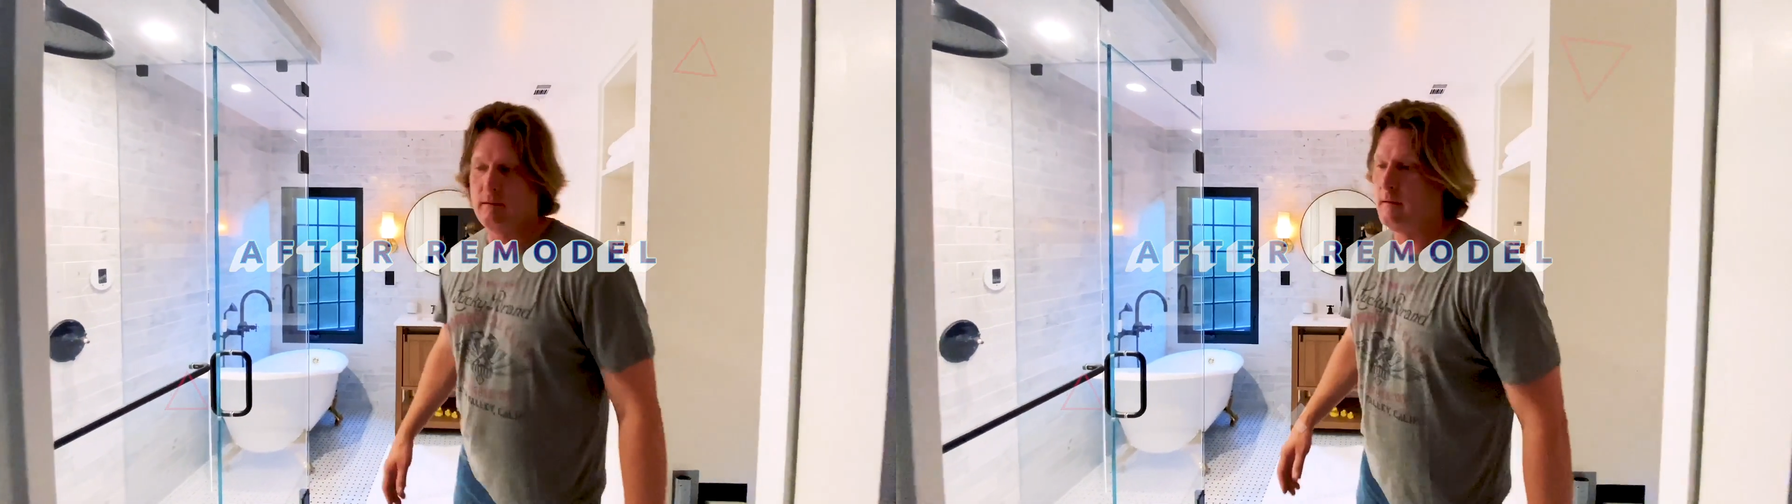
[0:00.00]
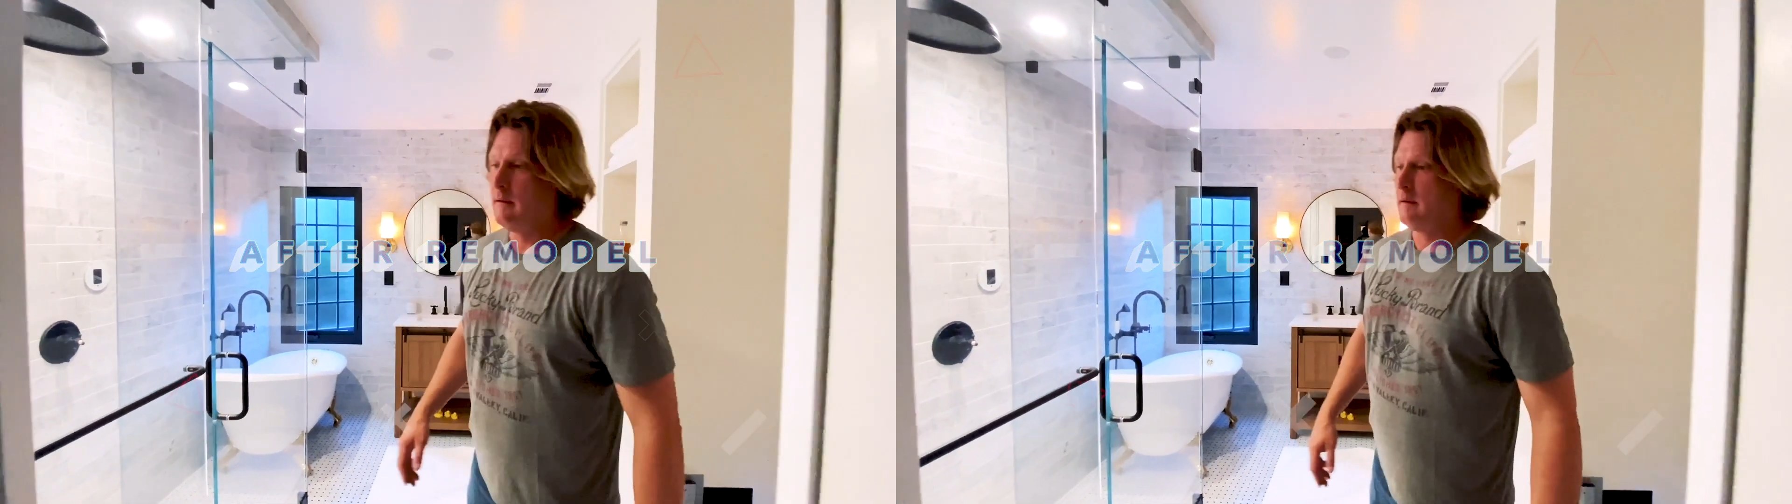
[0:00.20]

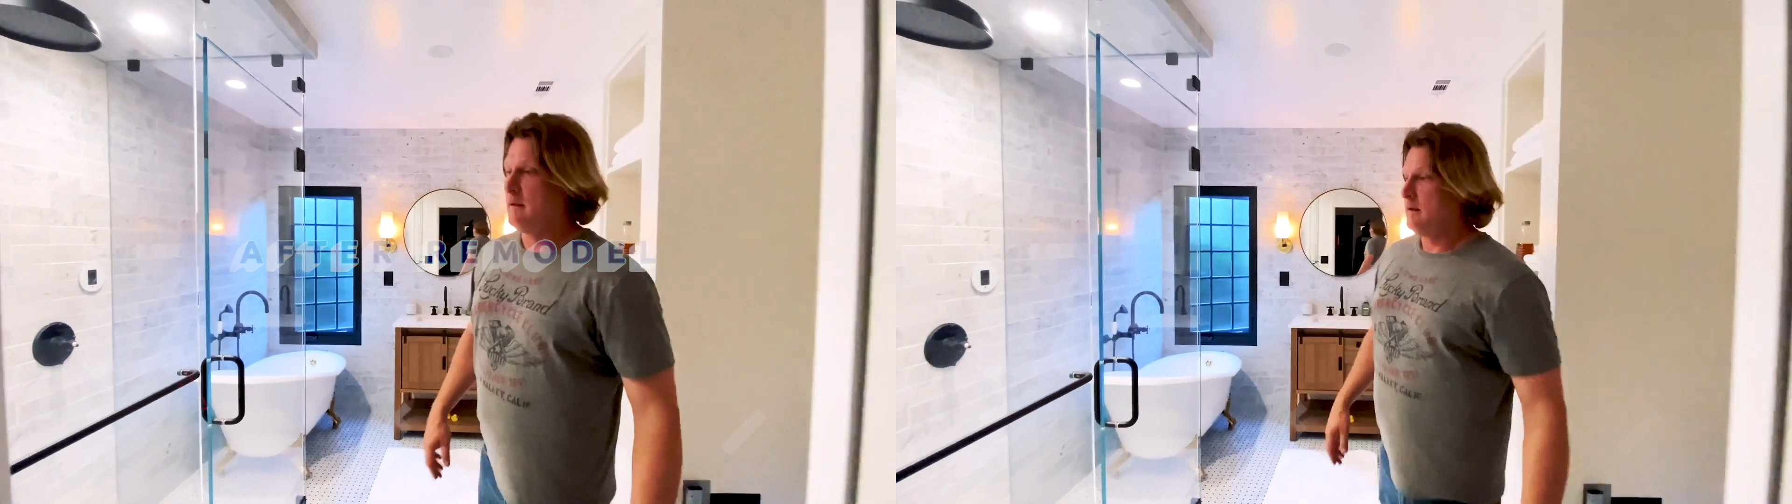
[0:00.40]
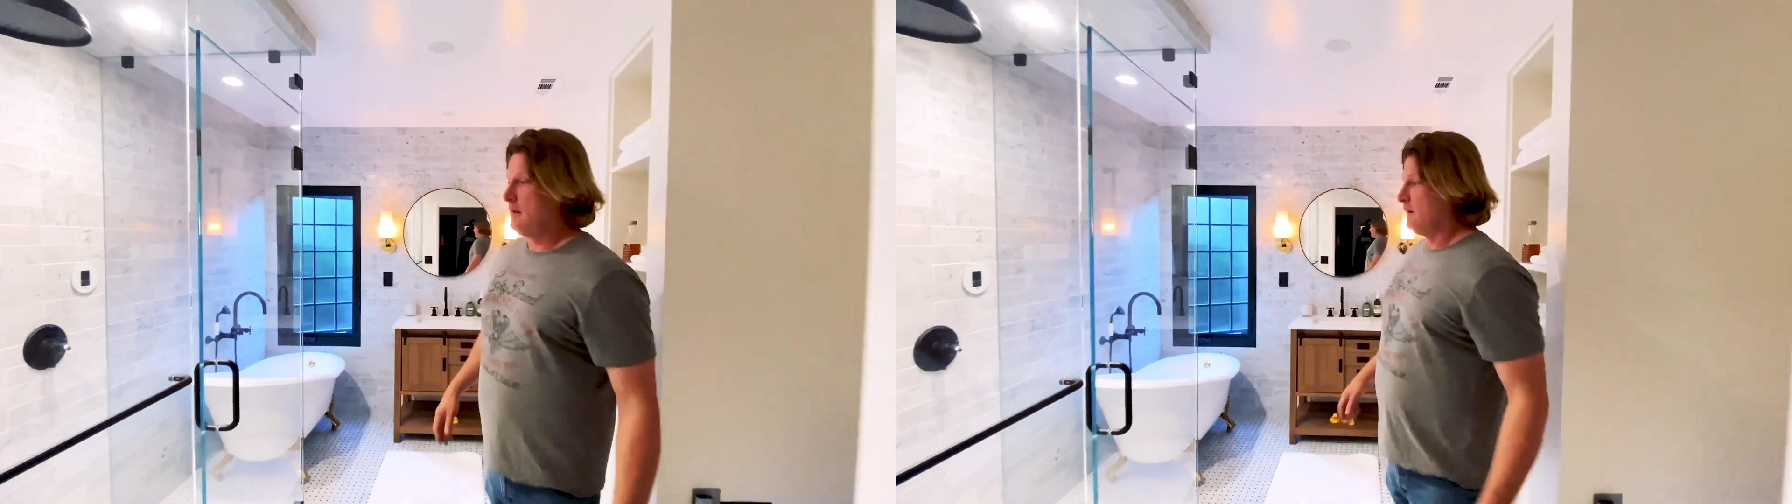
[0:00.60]
Right.
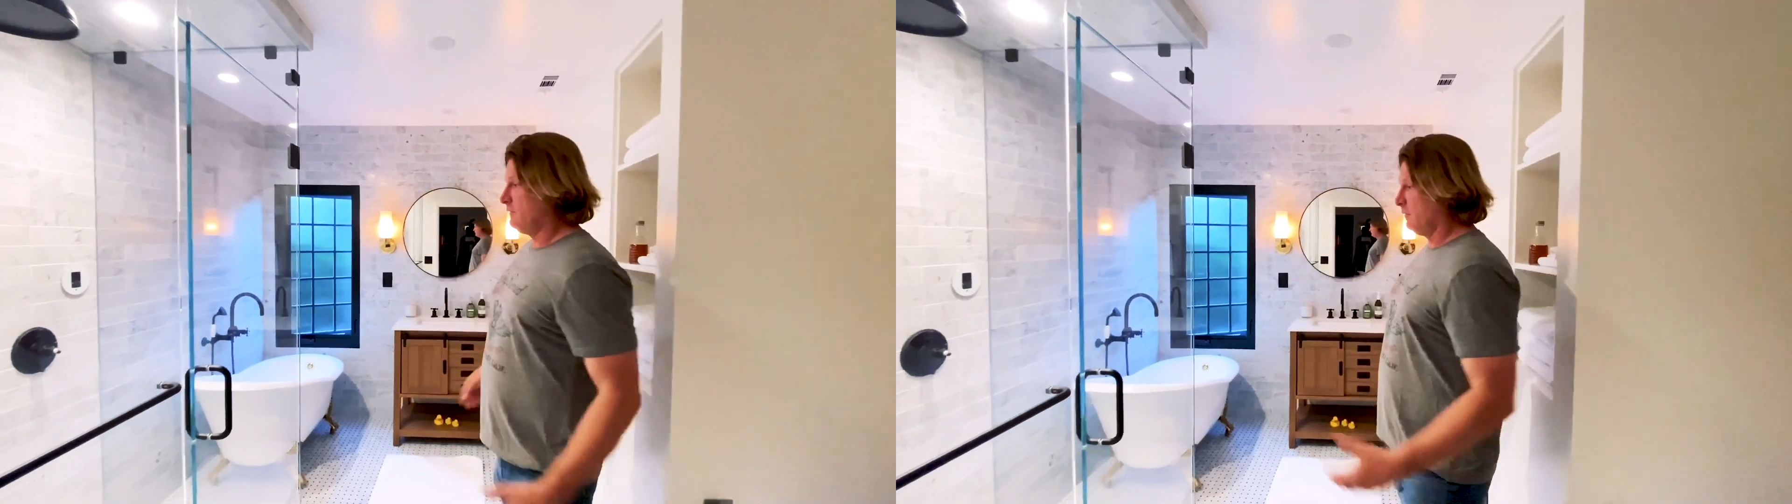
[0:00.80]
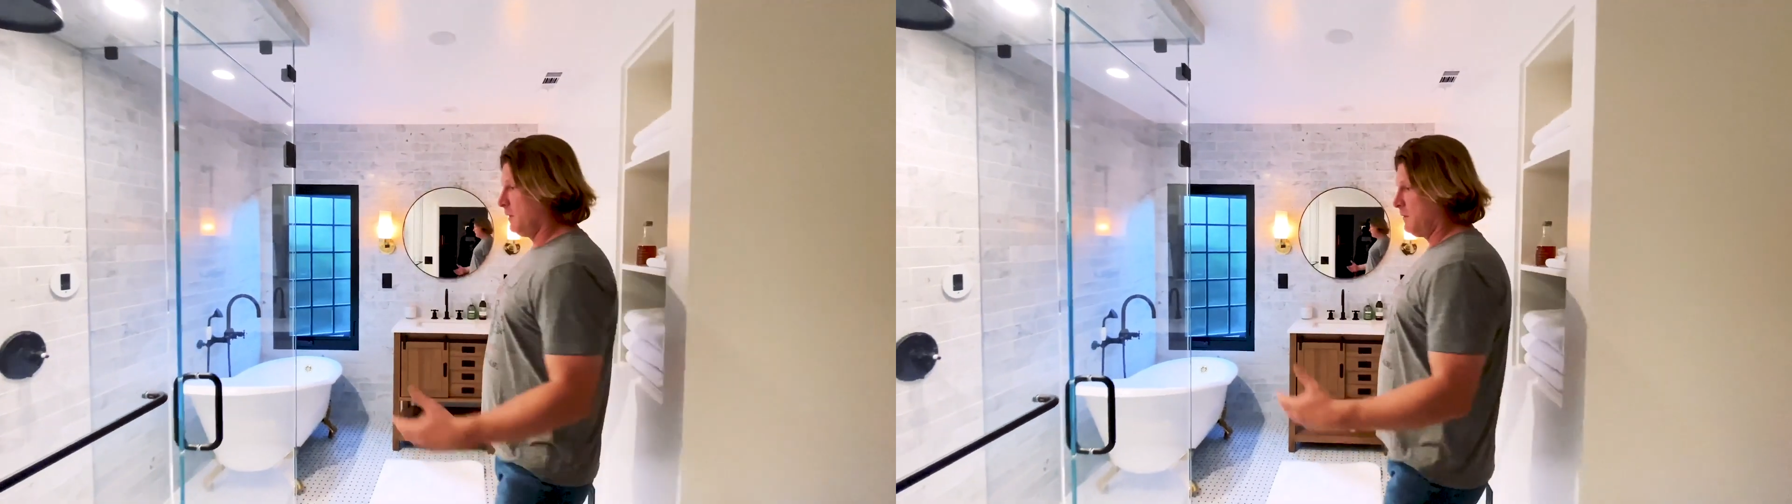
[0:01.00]

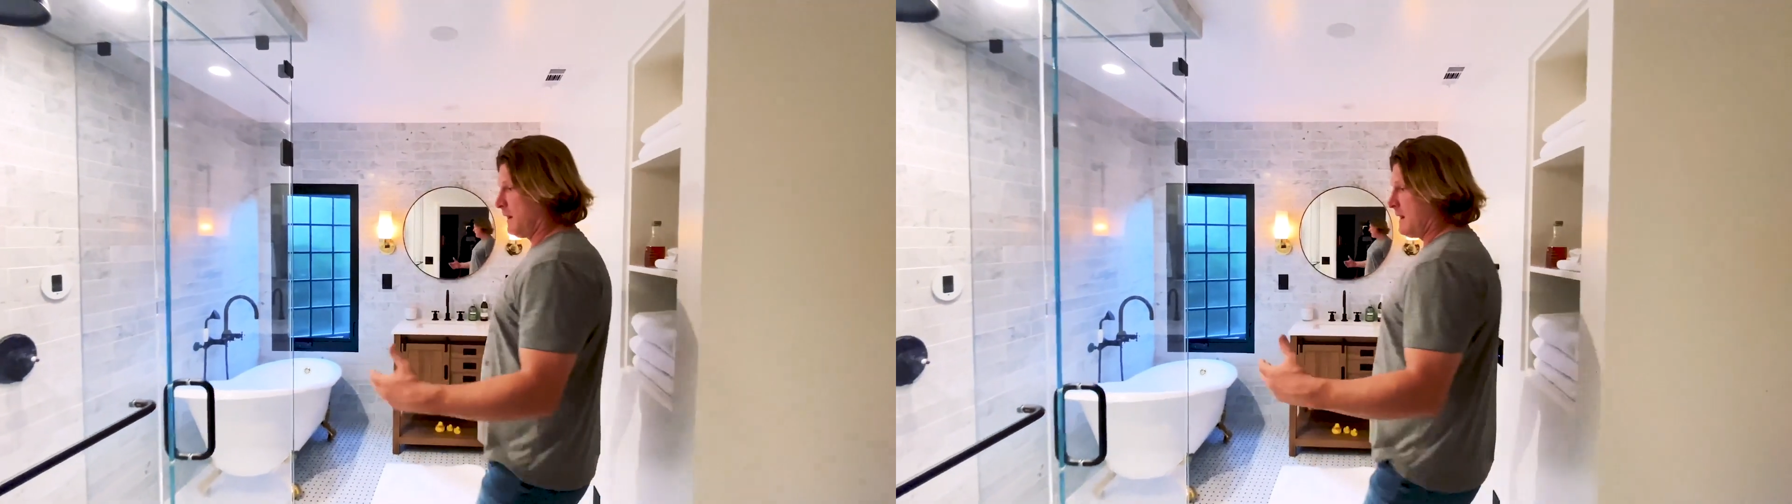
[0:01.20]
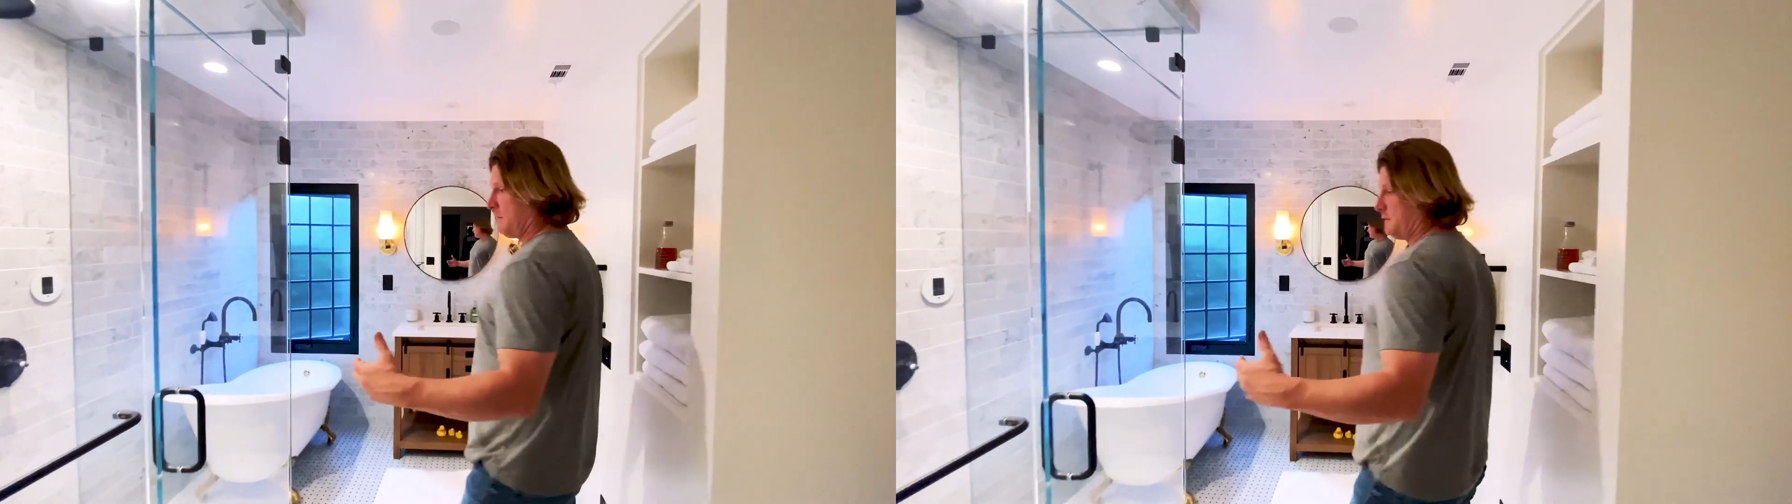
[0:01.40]
So we
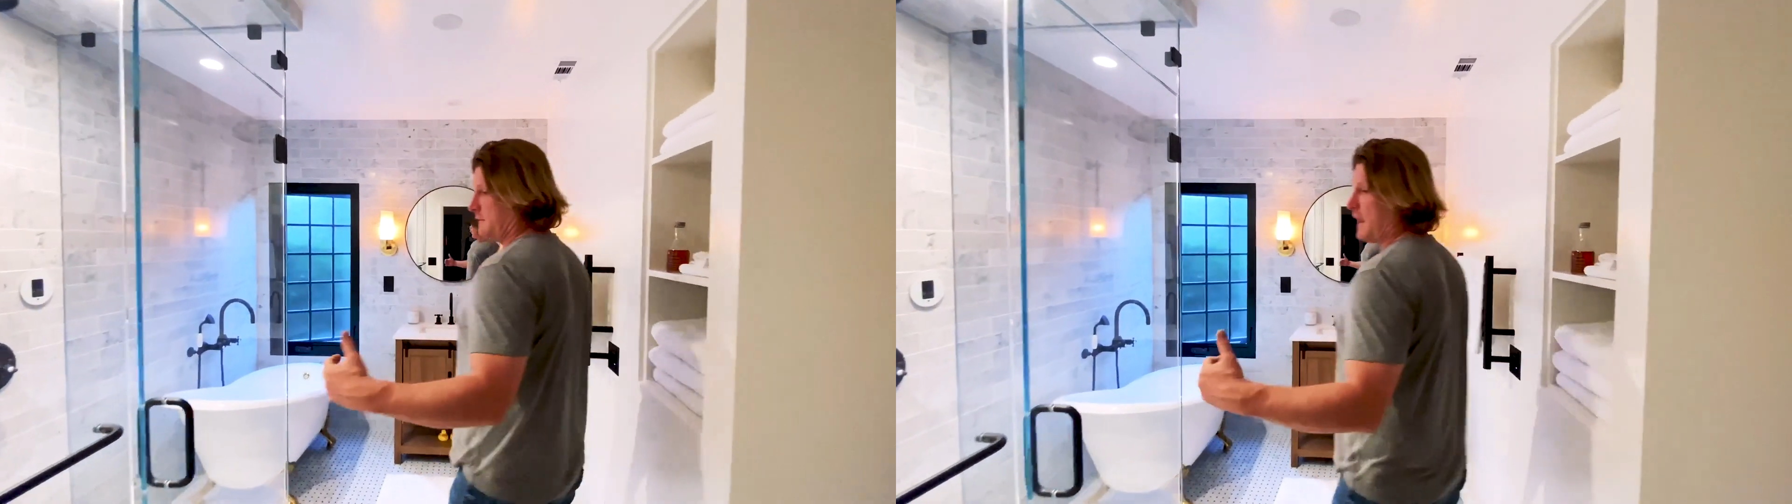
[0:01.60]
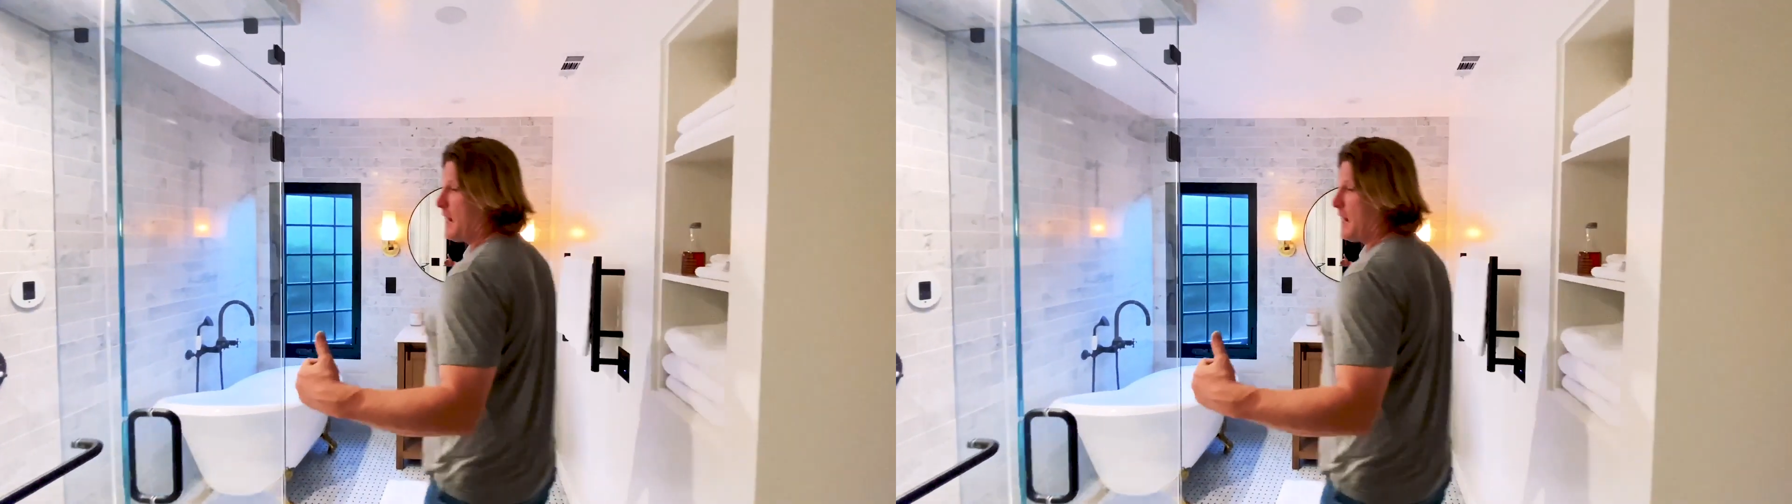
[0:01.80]
were able to